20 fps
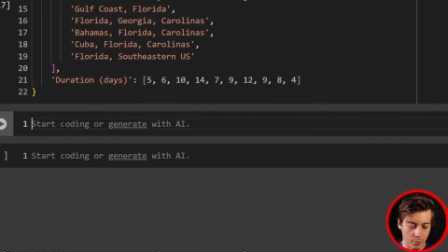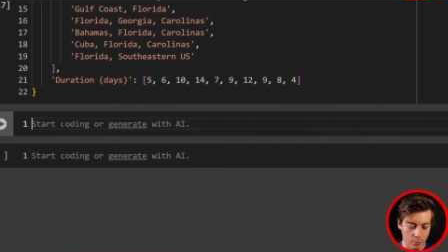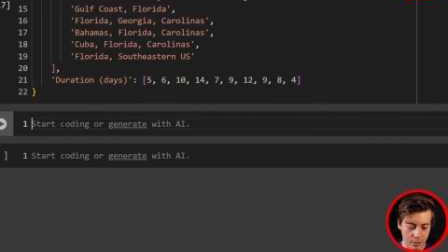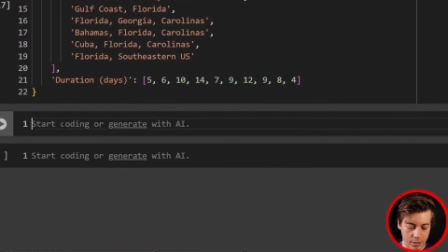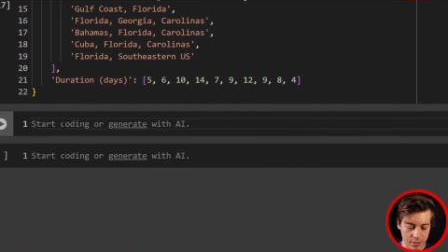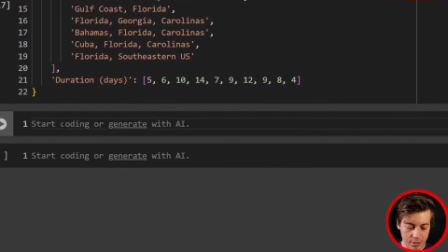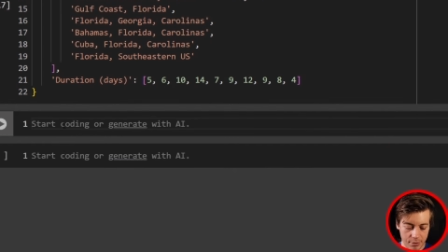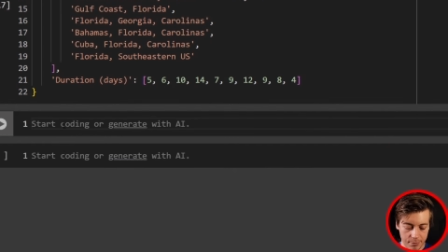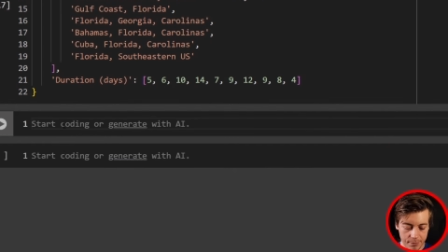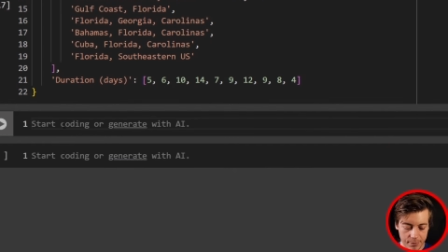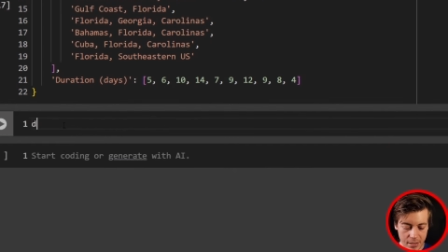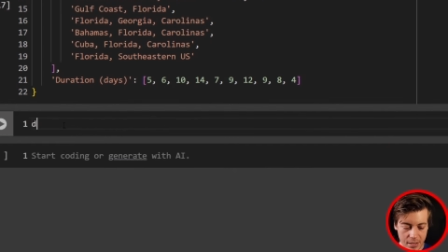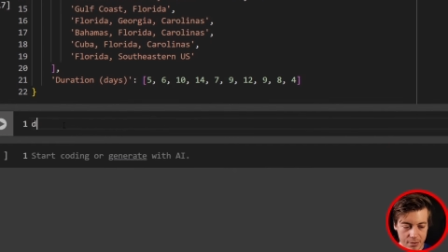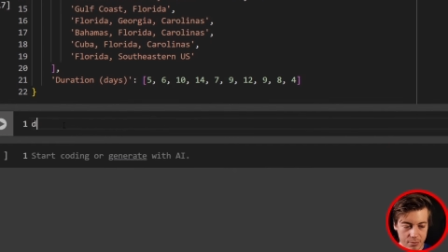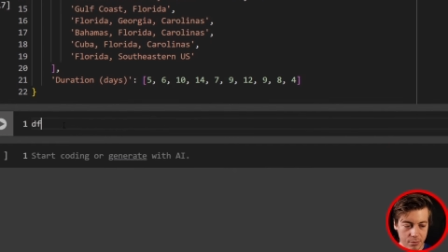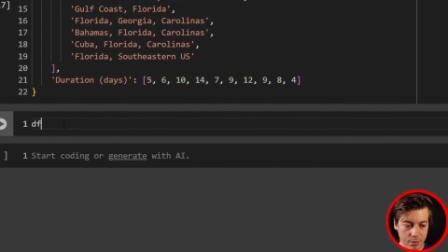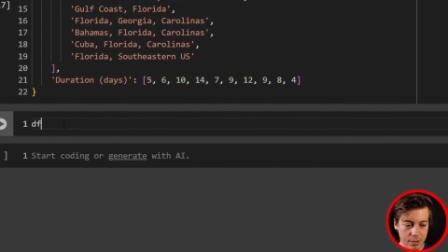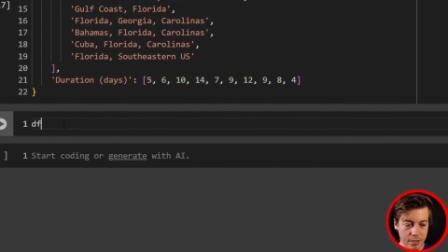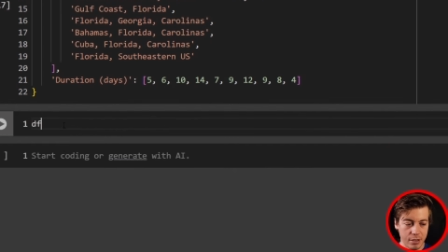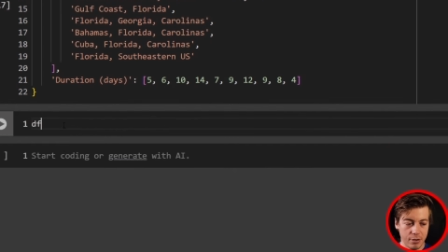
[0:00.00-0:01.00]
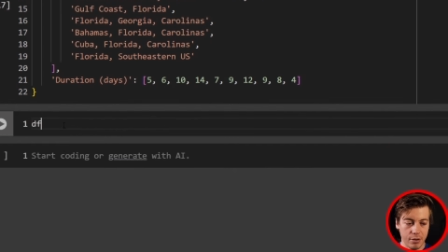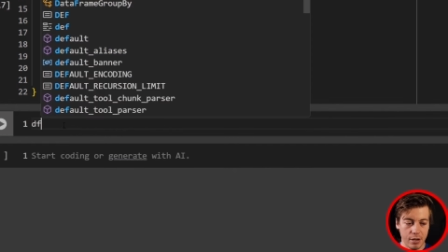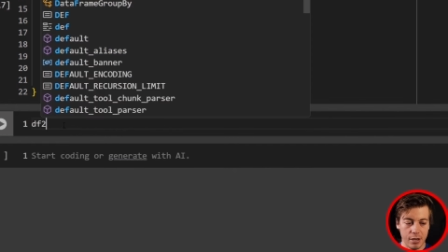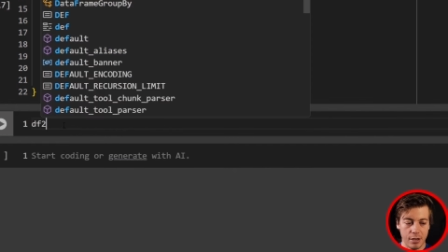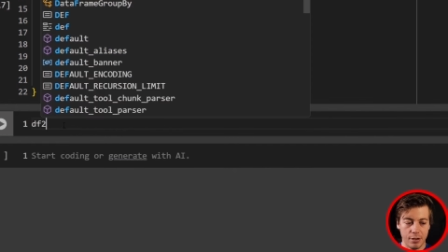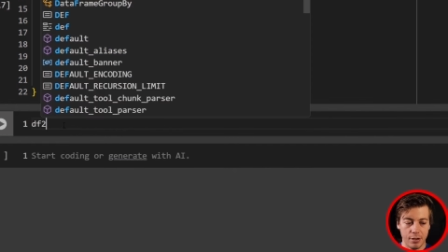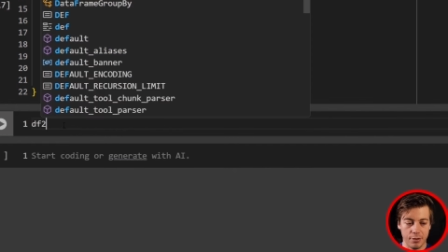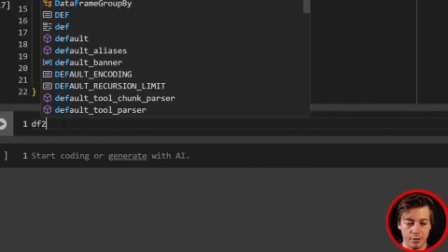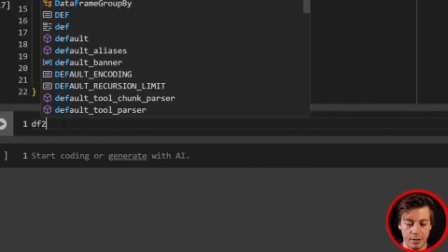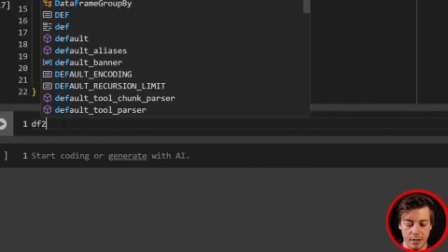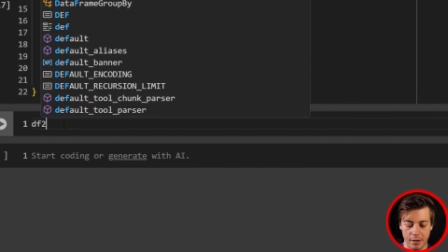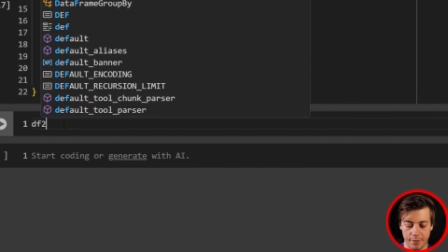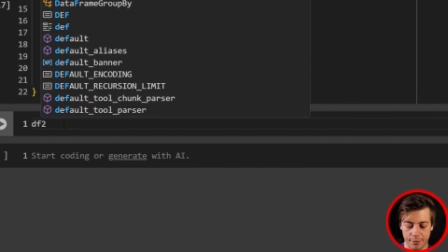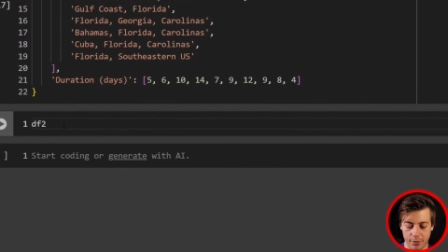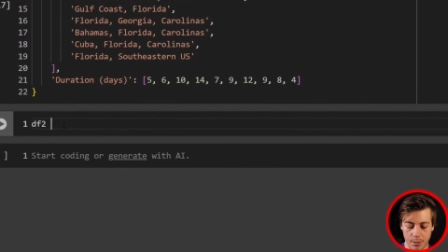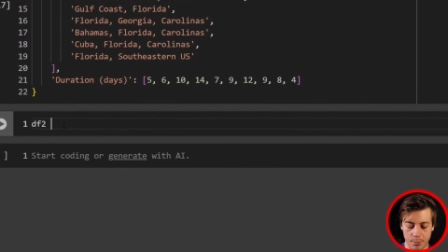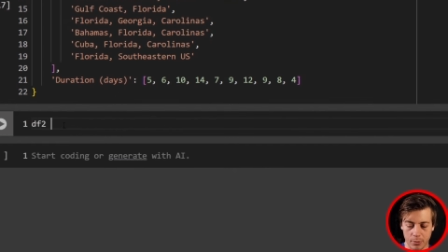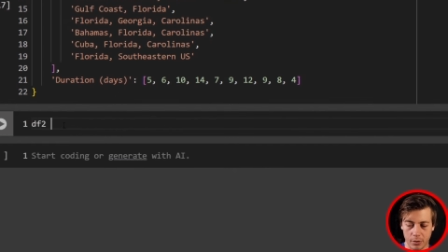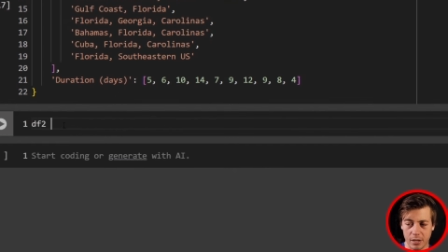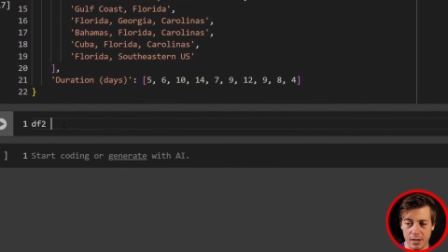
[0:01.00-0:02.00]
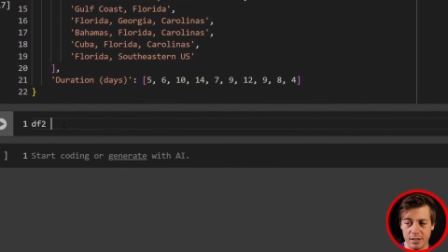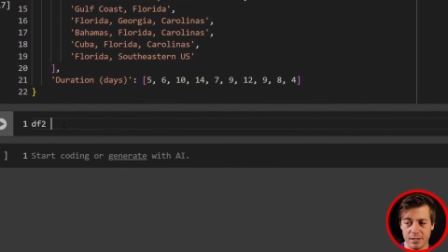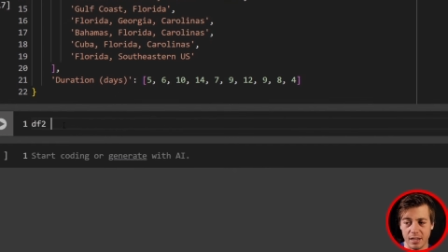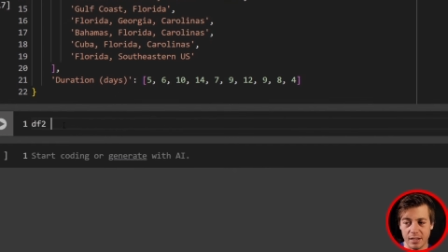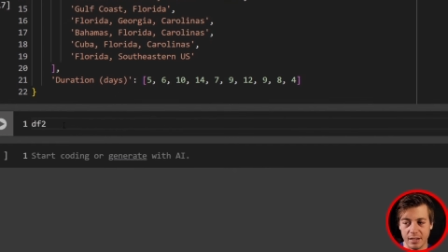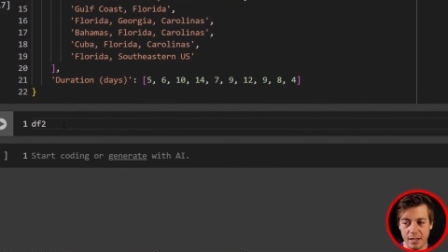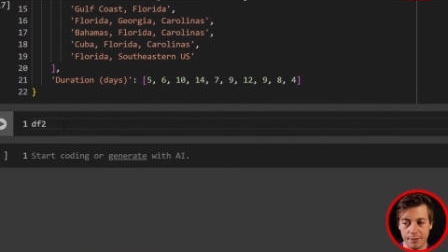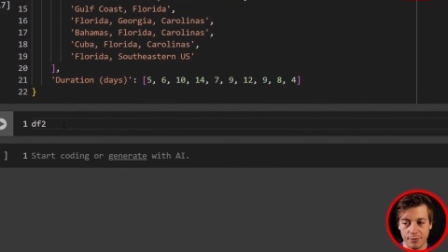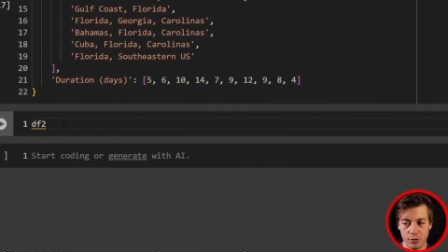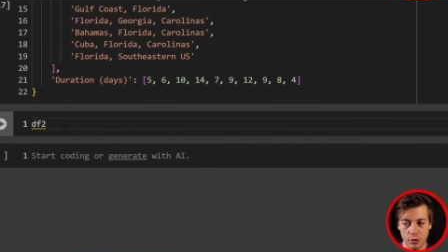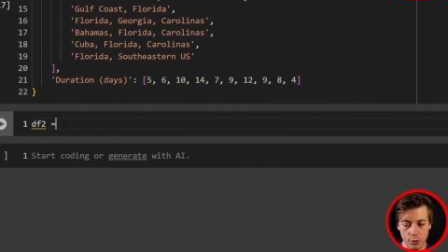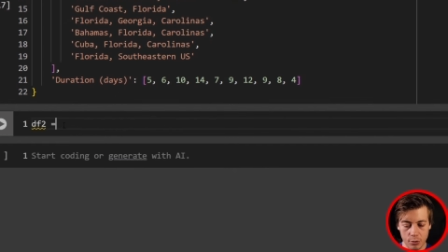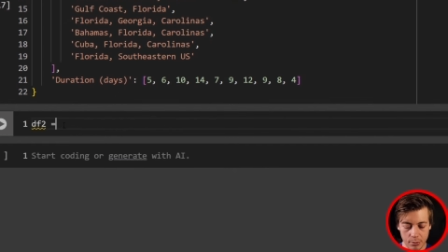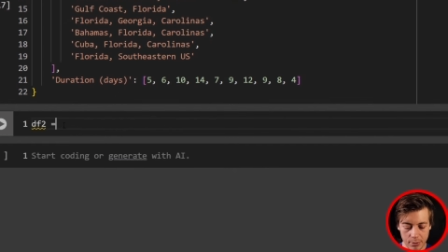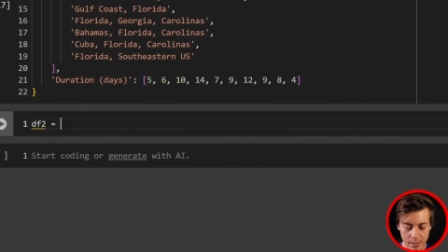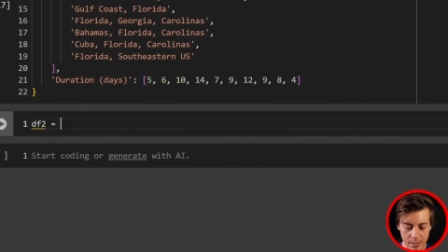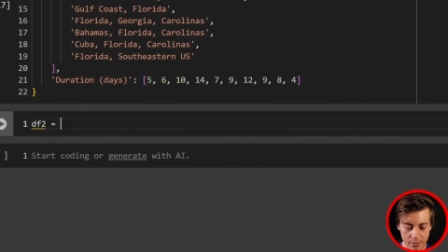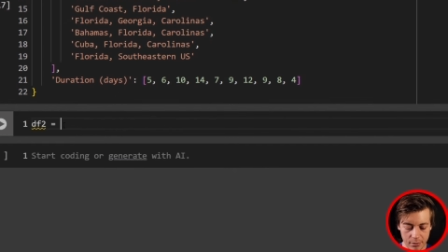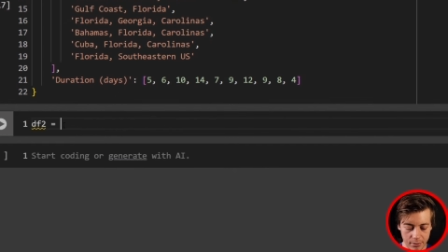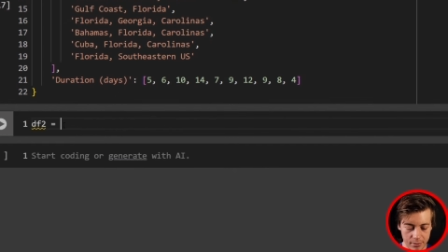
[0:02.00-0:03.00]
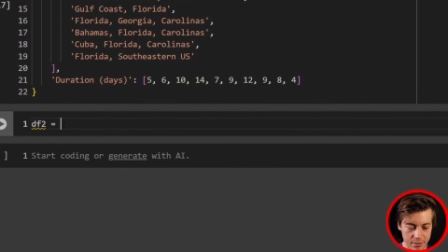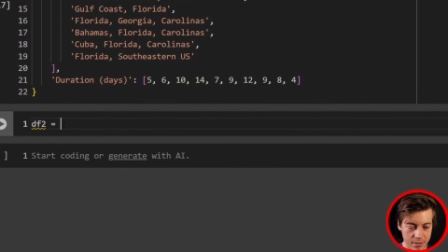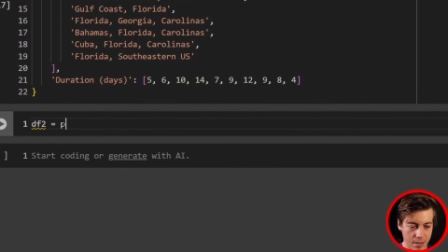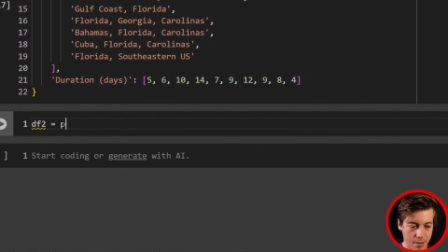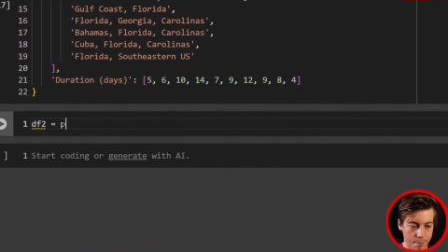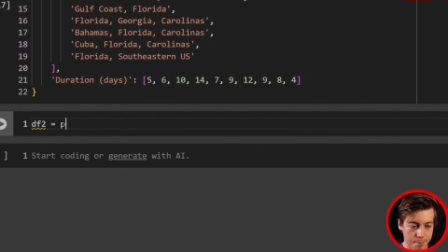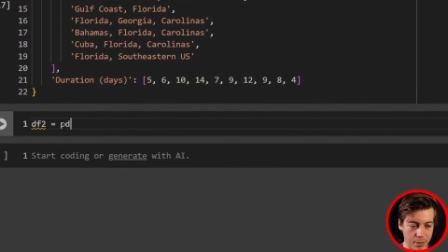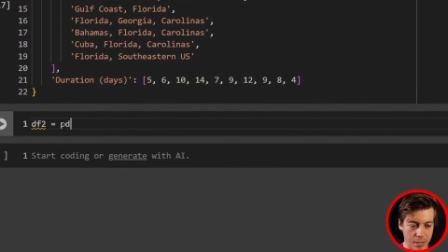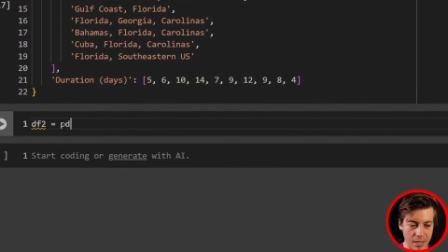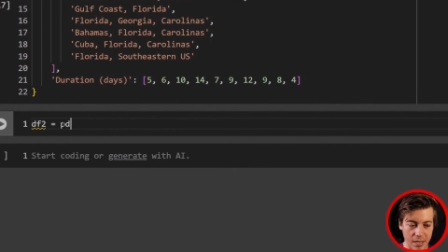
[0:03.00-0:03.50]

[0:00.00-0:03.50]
what we're going to do is we're going to create another data frame. We're going to say df2 equals